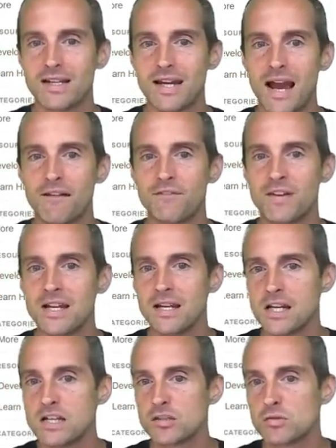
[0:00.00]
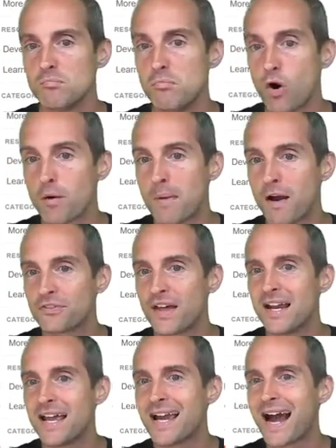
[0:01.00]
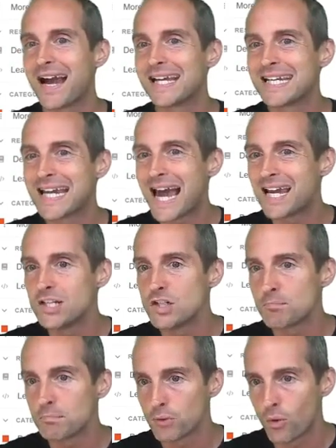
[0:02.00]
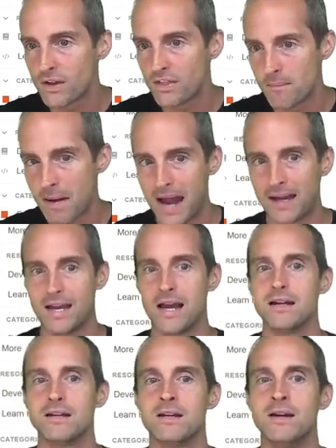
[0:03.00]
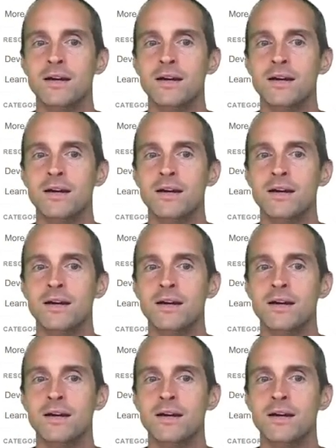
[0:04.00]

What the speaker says: Caffeine is more about the AI can deploy the backend